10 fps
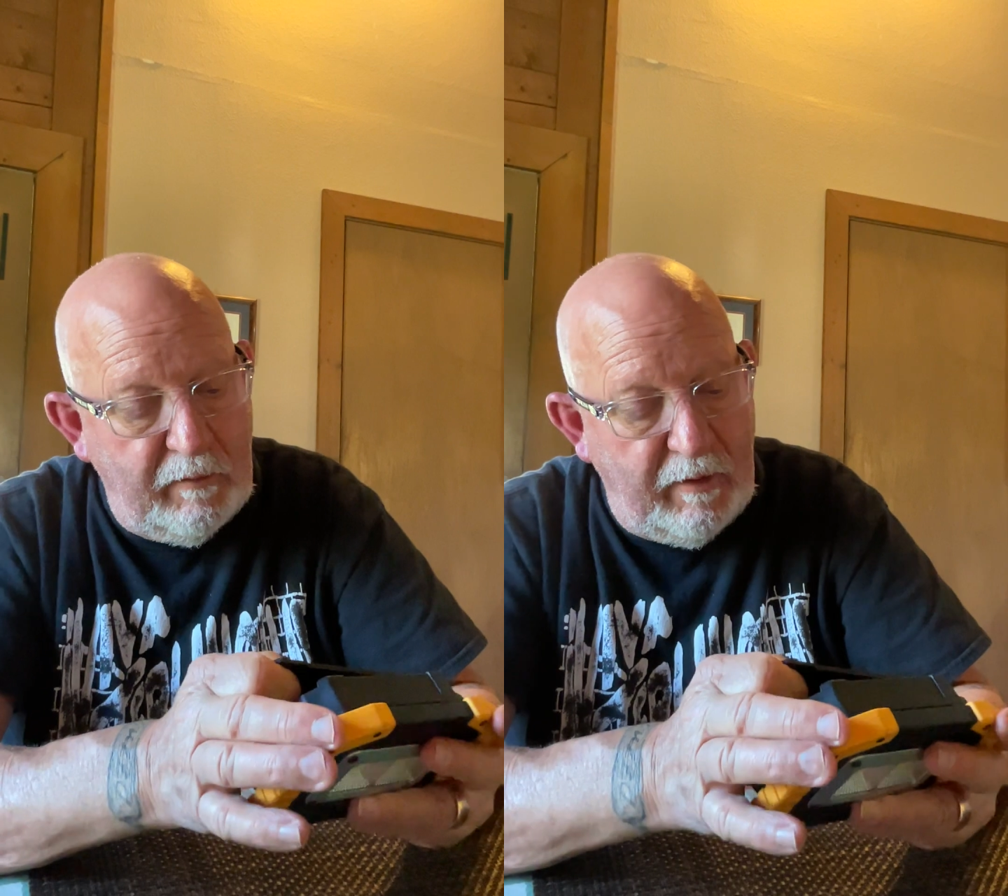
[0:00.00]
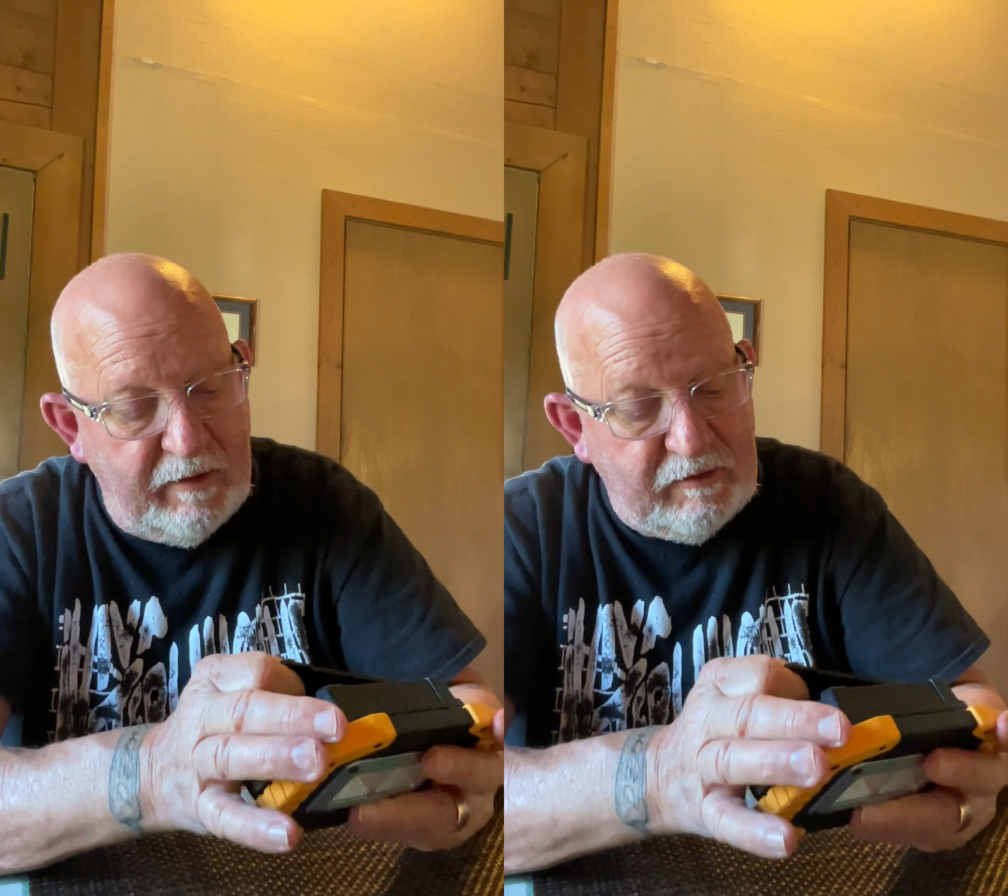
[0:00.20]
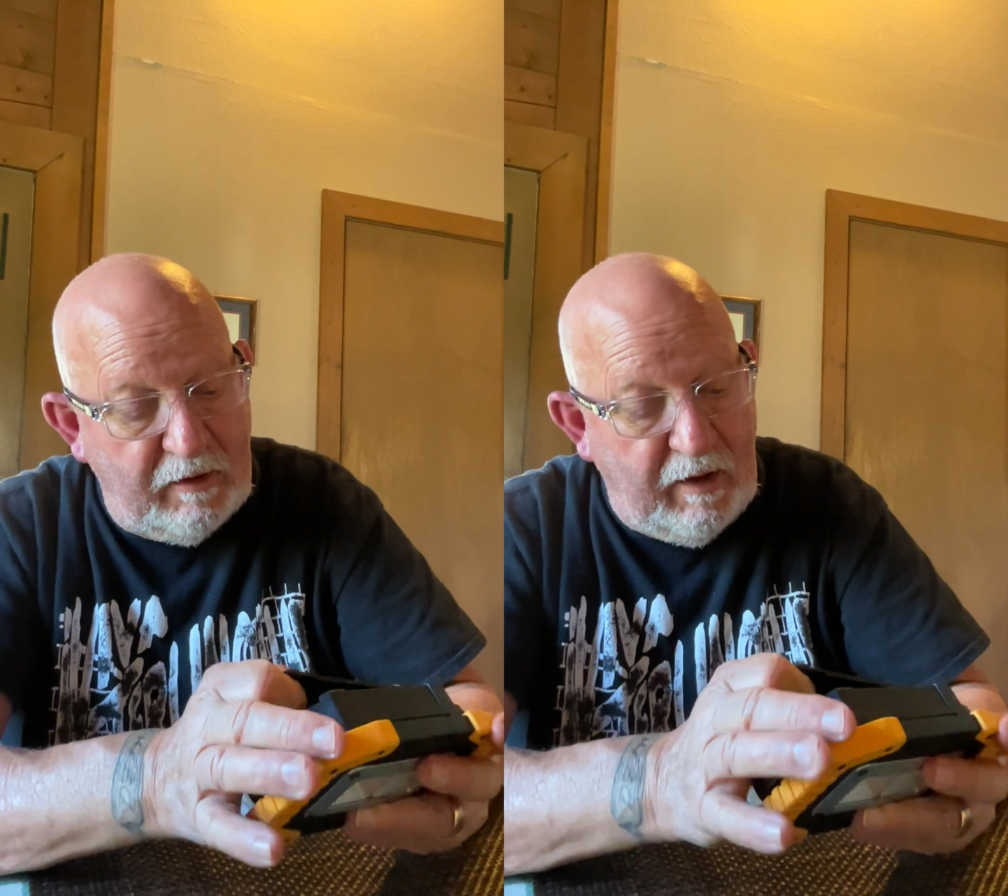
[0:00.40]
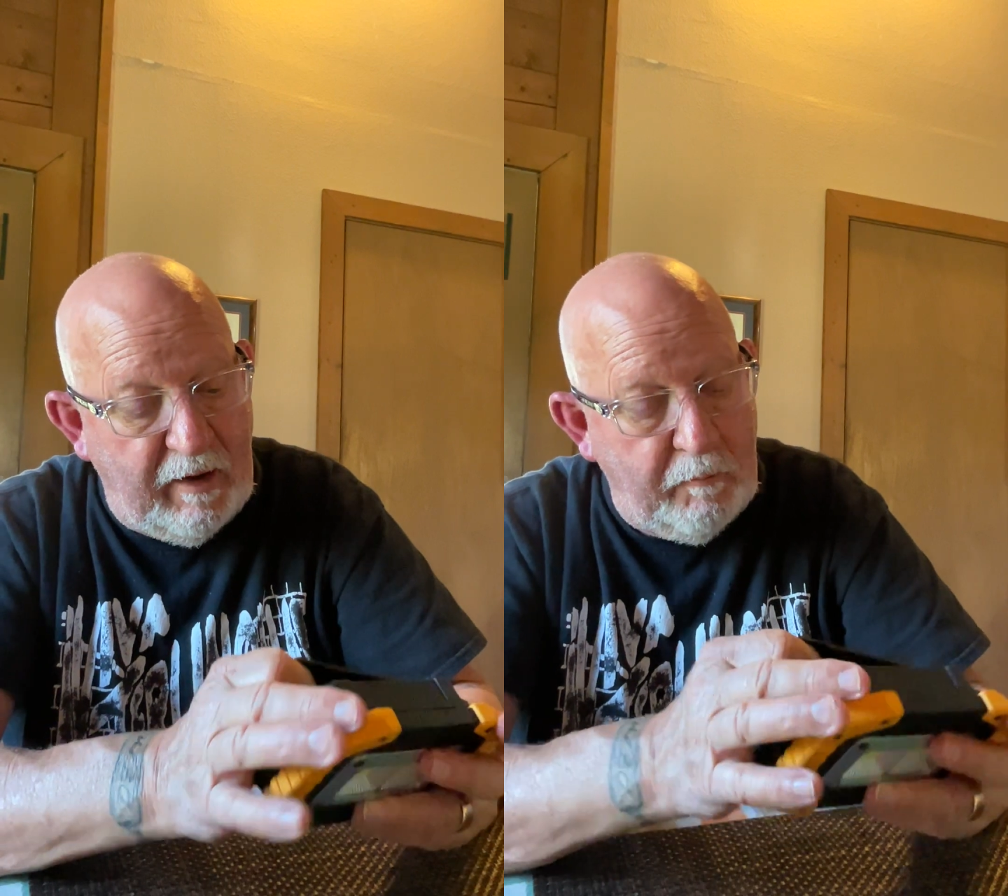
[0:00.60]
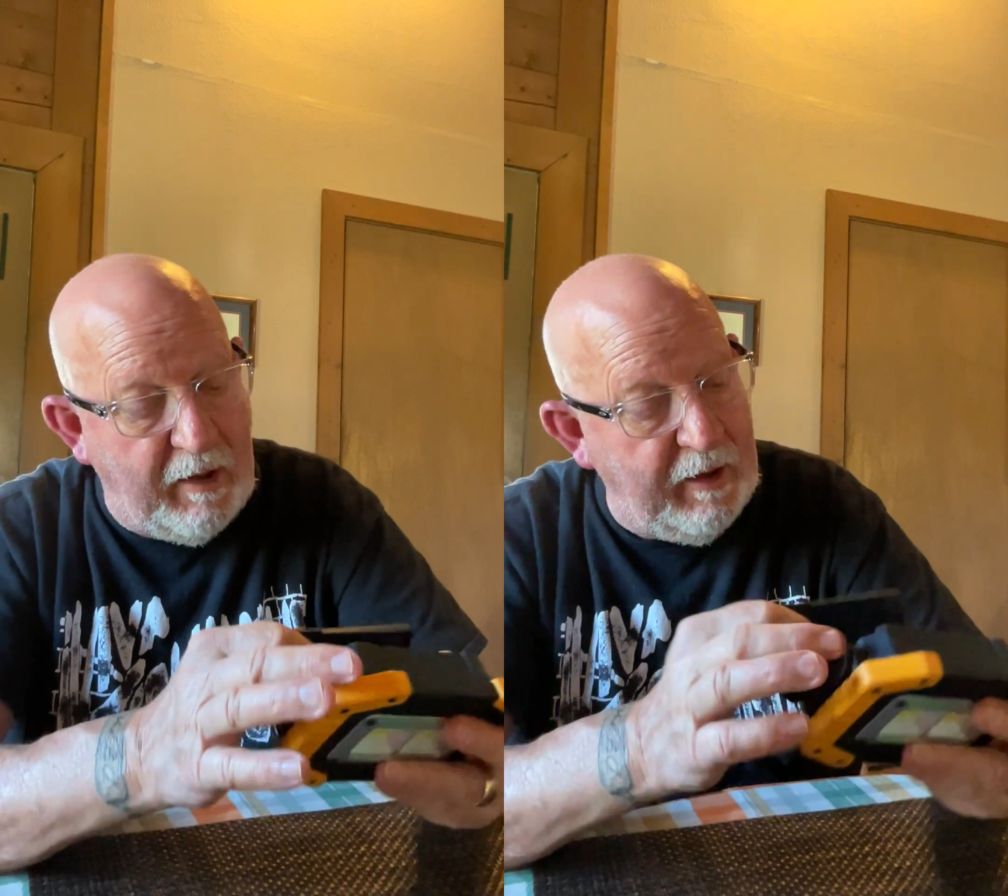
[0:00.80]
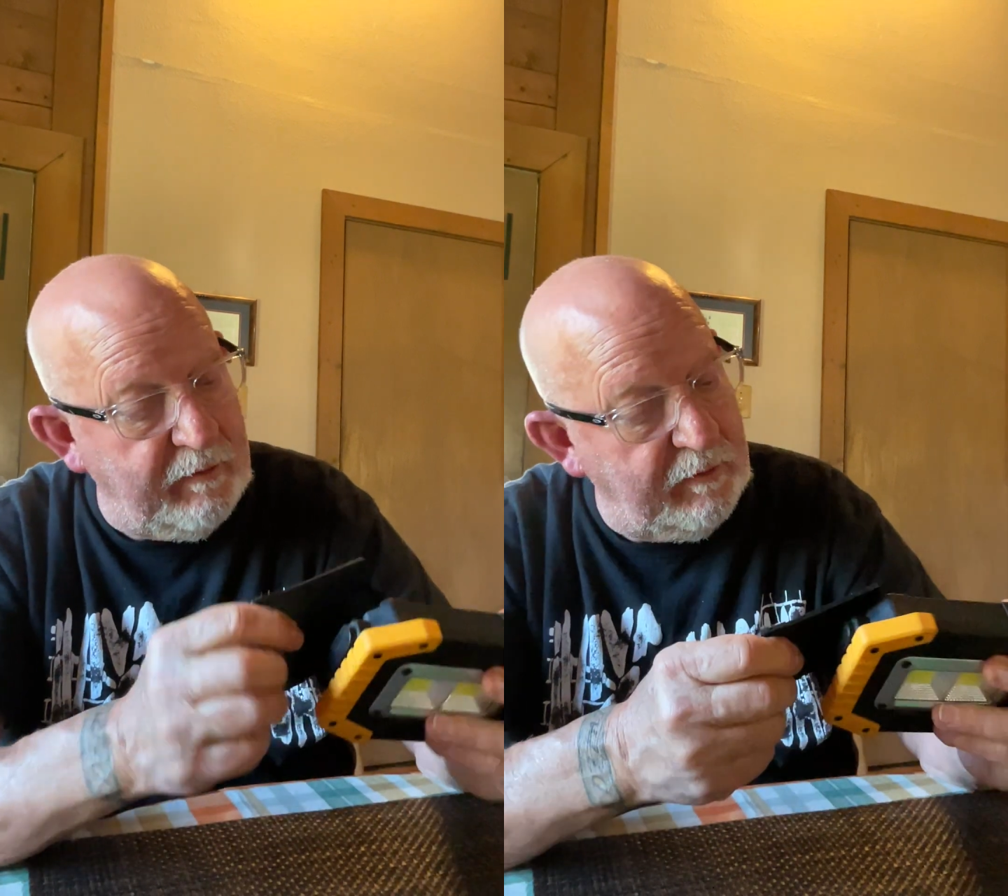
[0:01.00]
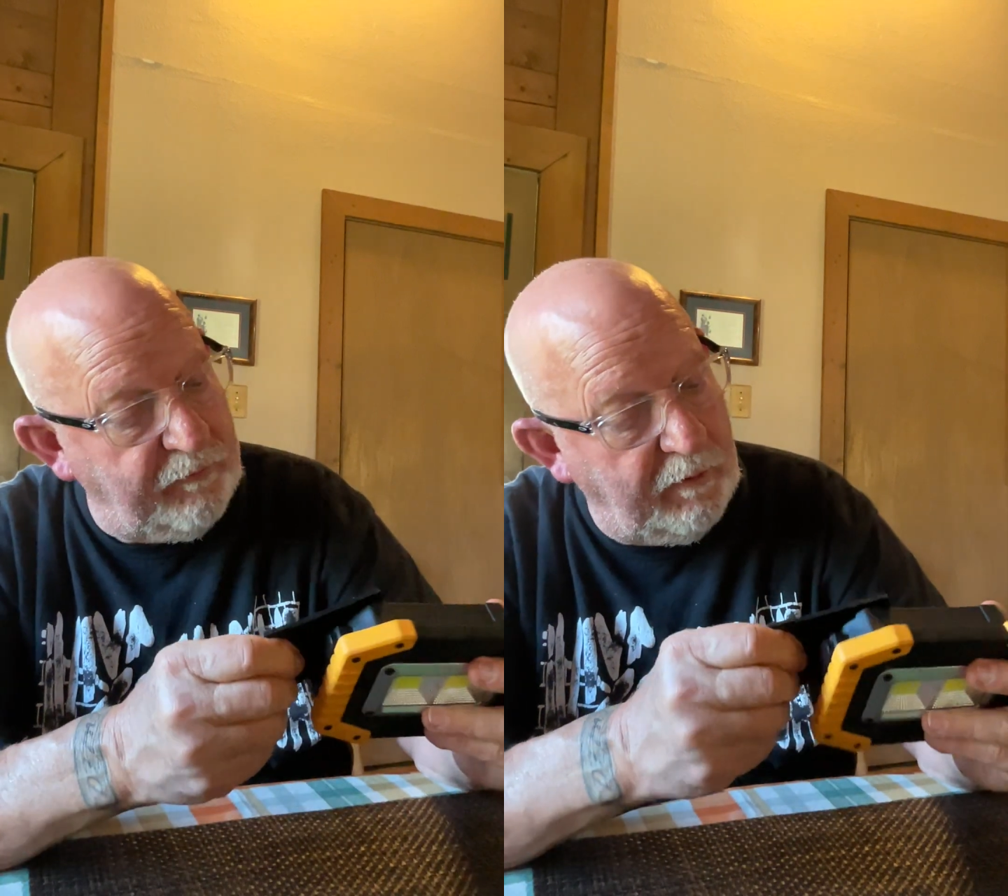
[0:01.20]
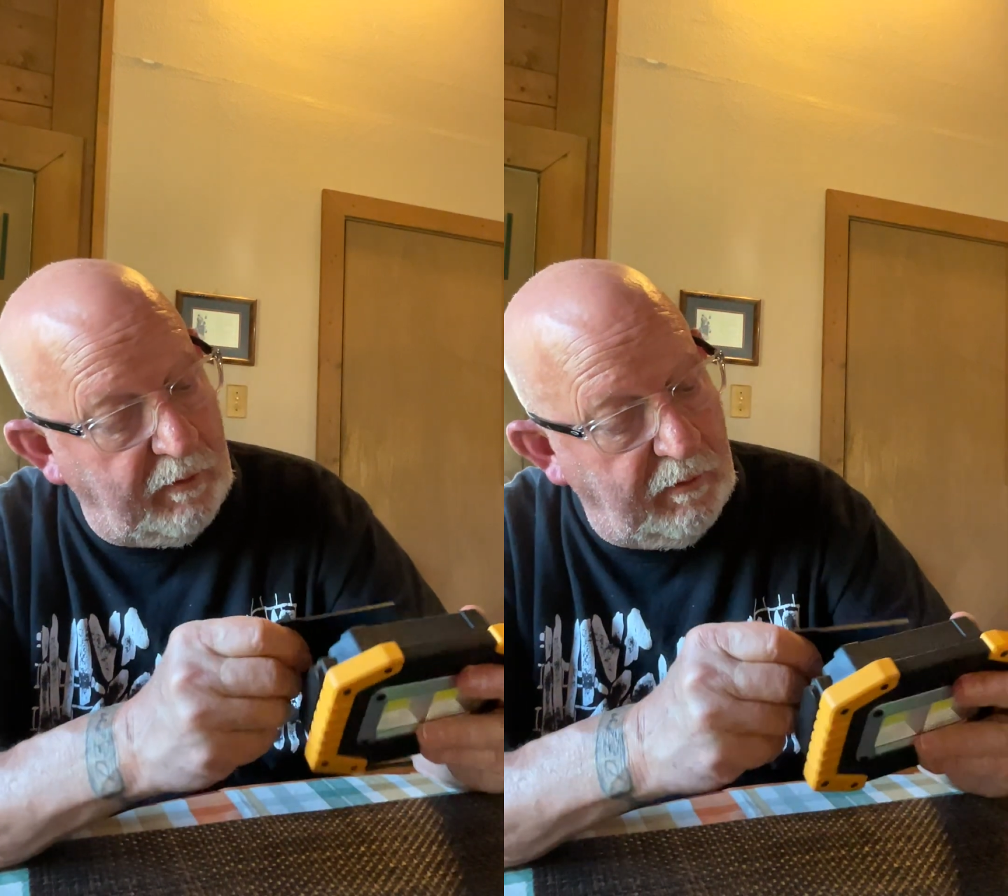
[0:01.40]
that's a lot of battery
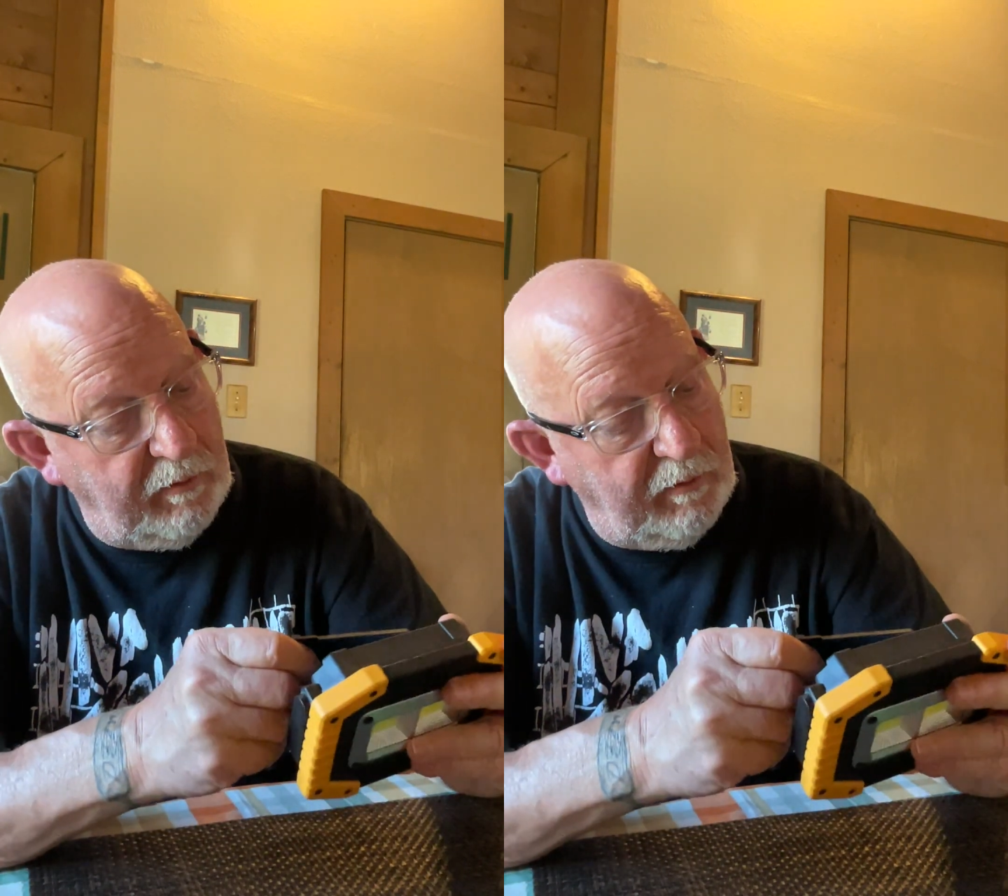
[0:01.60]
for